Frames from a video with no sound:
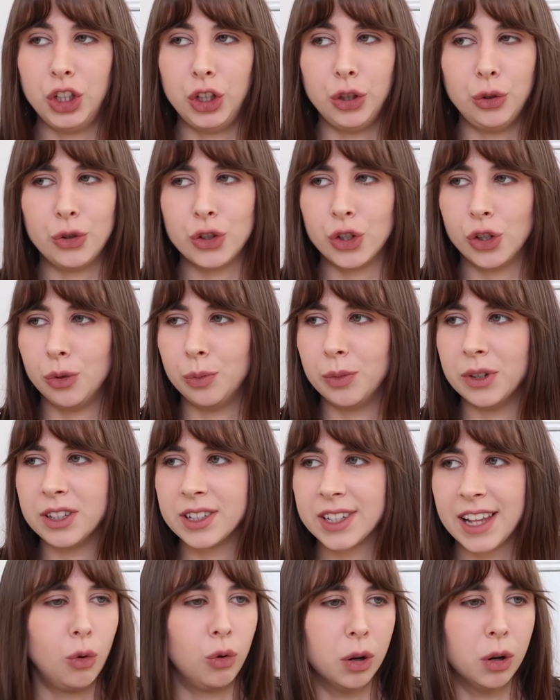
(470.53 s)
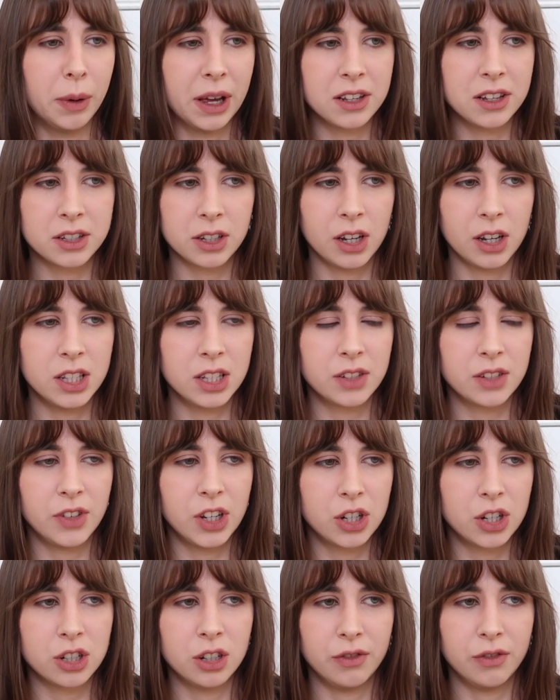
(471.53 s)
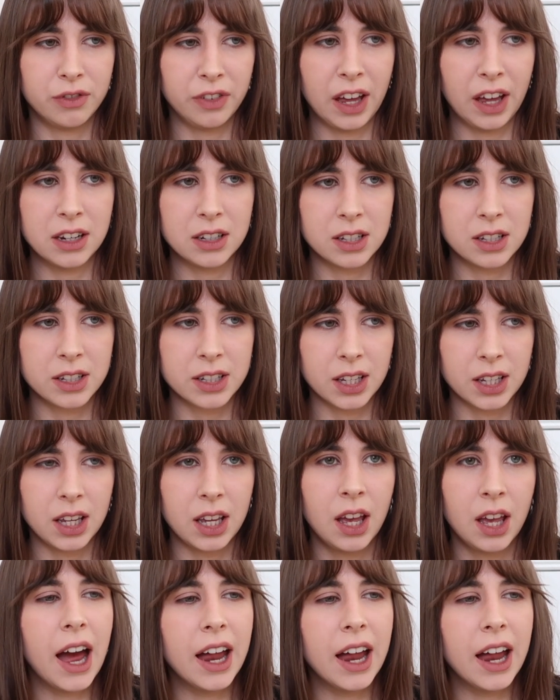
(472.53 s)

YouTubers all about science fiction and fantasy.